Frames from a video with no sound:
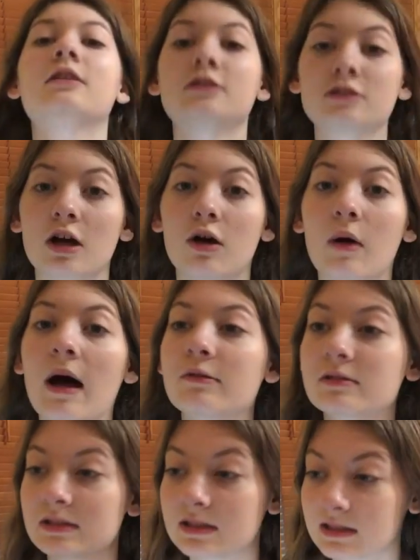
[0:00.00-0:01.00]
so I
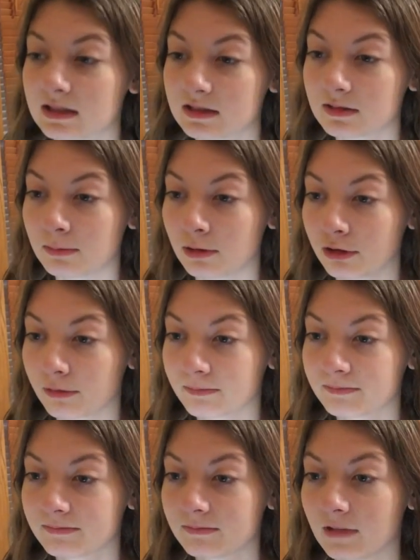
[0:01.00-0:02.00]
was listening to Blur,
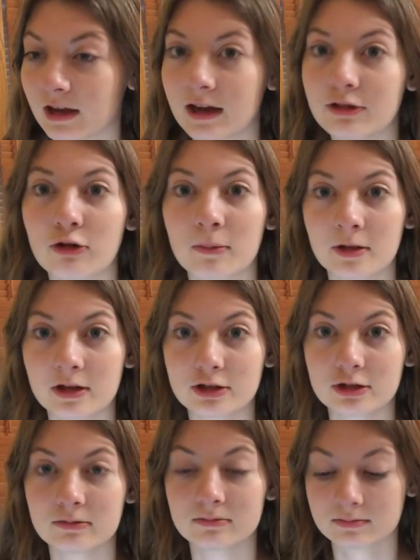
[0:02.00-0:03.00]
like I normally
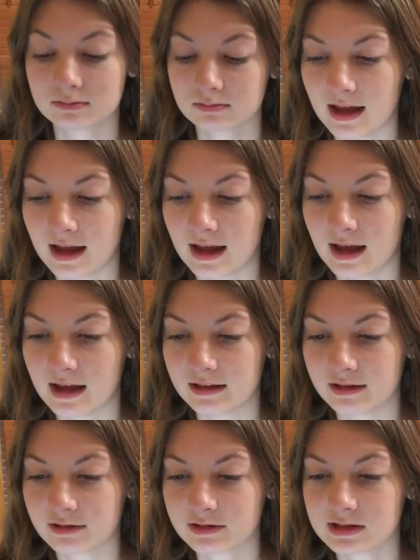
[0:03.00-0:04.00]
do,
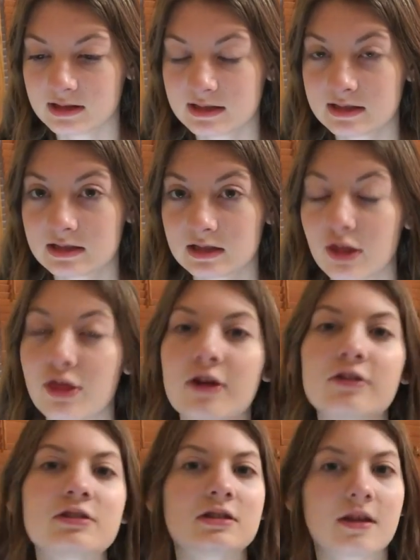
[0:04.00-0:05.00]
and there's
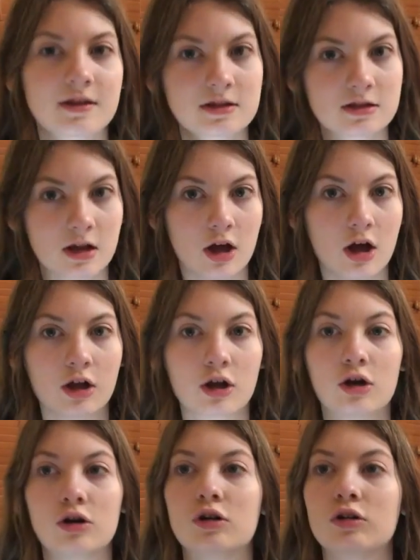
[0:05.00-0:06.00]
this song
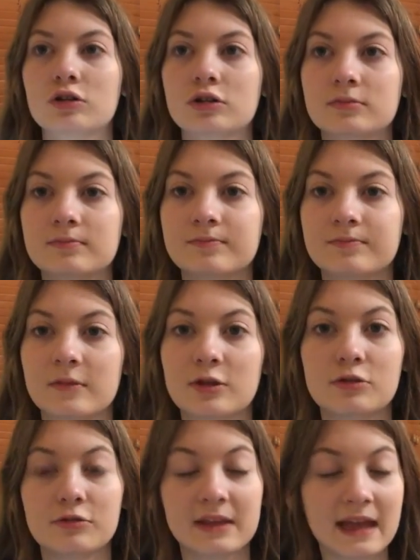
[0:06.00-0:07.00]
called
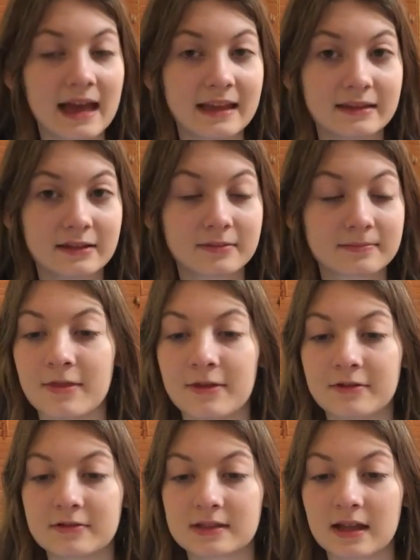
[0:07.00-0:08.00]
To the End.
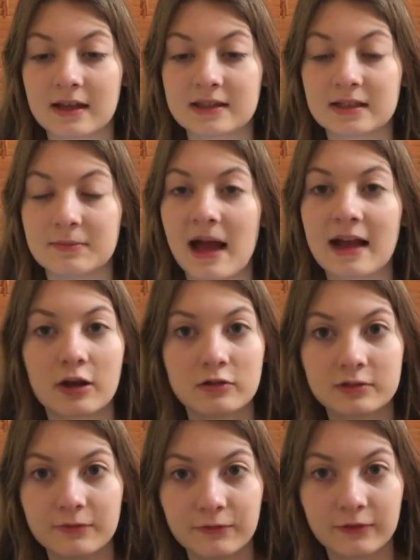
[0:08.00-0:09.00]
There's like some
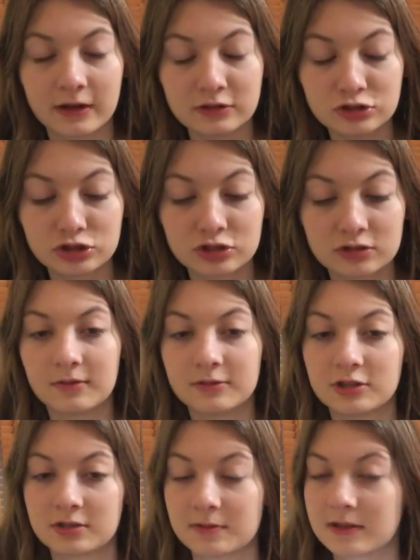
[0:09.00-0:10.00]
echoes of French,
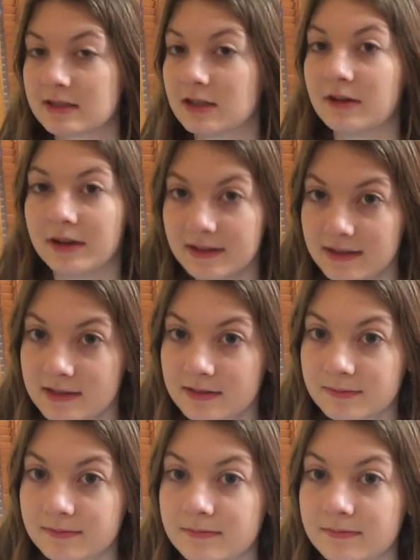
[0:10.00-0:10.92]
just because there is,